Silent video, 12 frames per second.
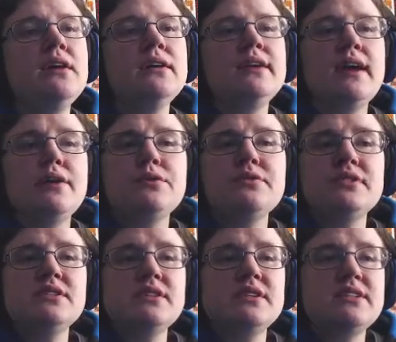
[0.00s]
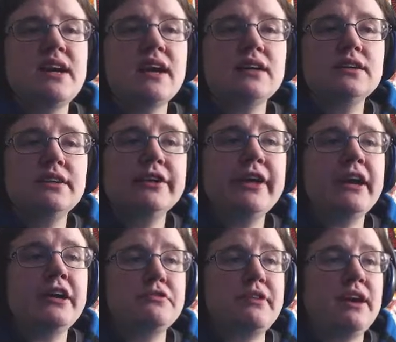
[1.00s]
Now, since the attack on their
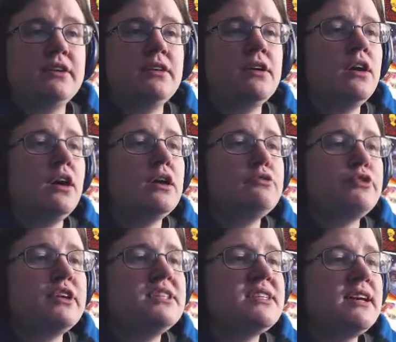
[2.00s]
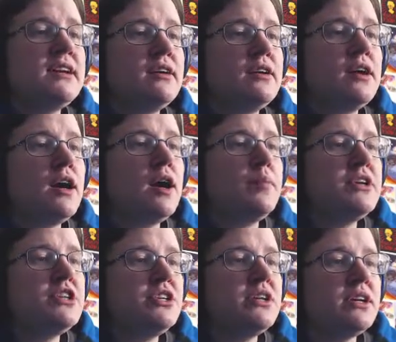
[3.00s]
caravan, our friends at uh,
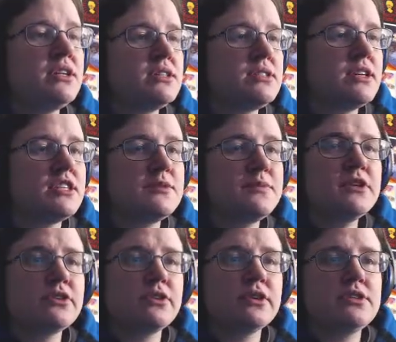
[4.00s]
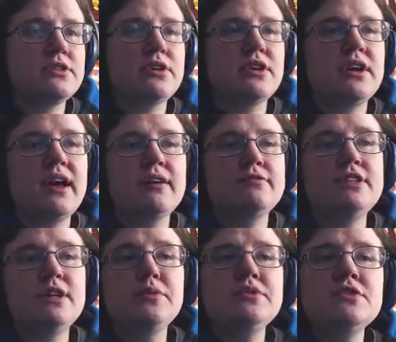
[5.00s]
Amajina and Sons Mineral Concern have
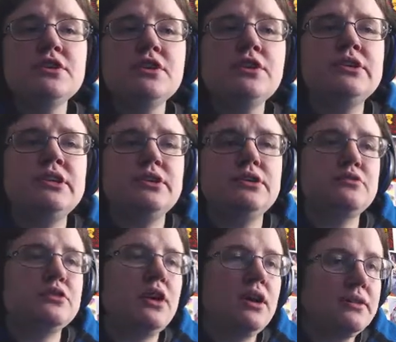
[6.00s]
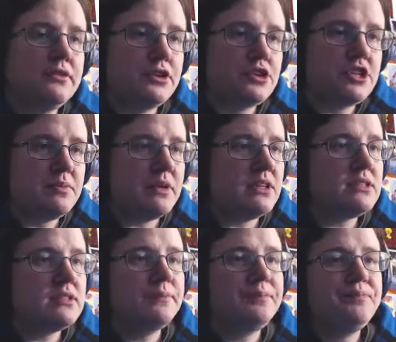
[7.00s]
doubled security over all of their
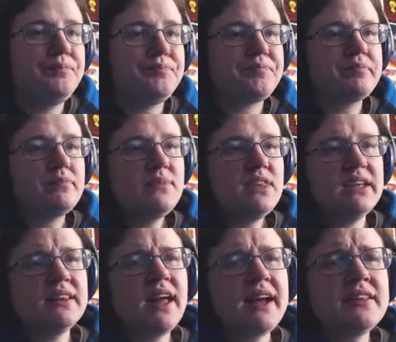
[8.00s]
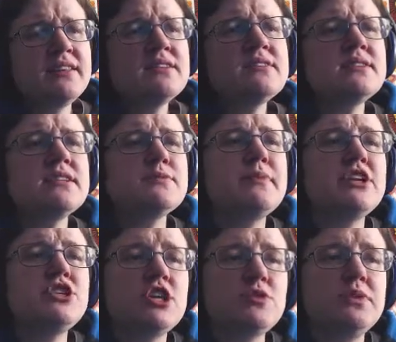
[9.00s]
shipments. In light of this, it is my
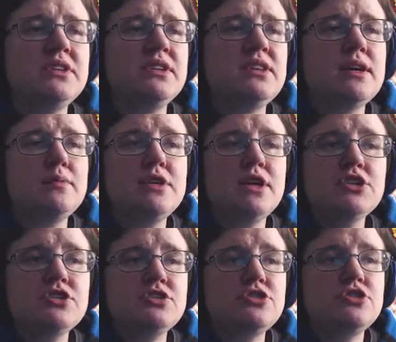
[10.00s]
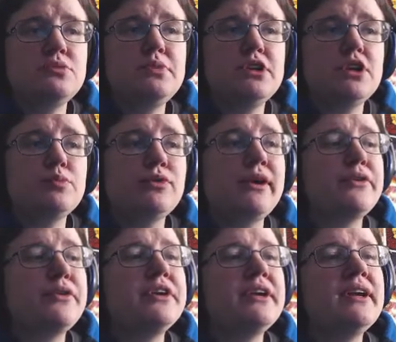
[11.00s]
judgment that the abductions should be our
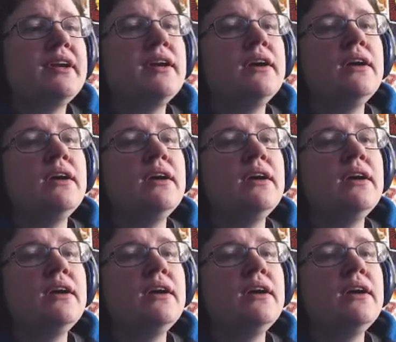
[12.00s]
priority.